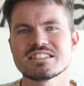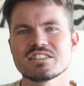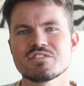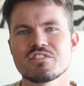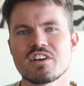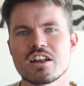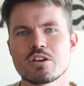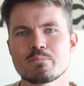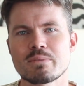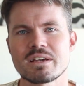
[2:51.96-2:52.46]

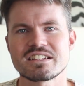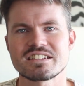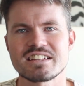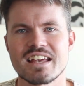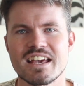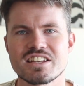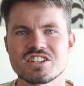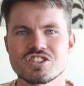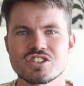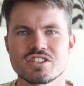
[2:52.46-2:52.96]
developing
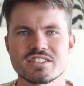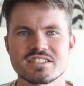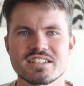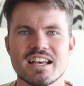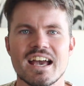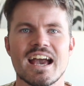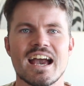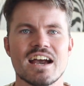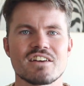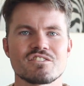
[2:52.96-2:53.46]
nations
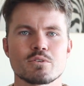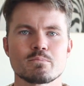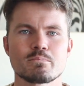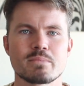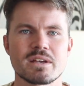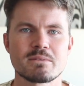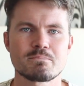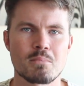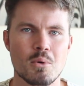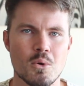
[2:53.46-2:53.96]
have a
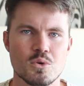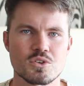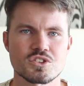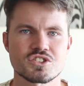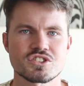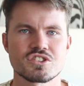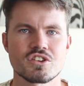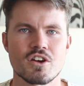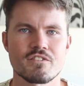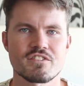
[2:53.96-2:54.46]
big
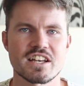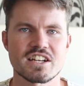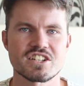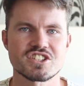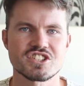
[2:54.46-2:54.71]
portion of their